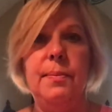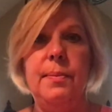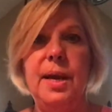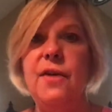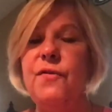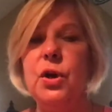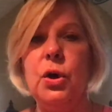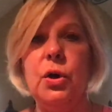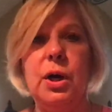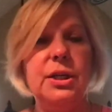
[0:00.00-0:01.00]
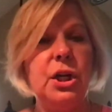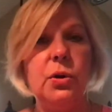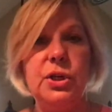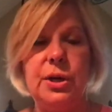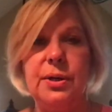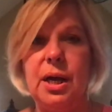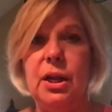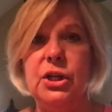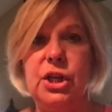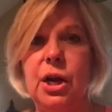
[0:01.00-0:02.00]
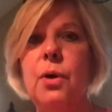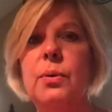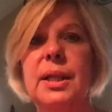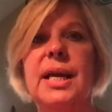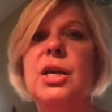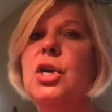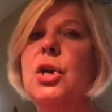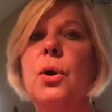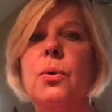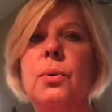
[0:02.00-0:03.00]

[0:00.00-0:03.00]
if you're adult gerontology only, you don't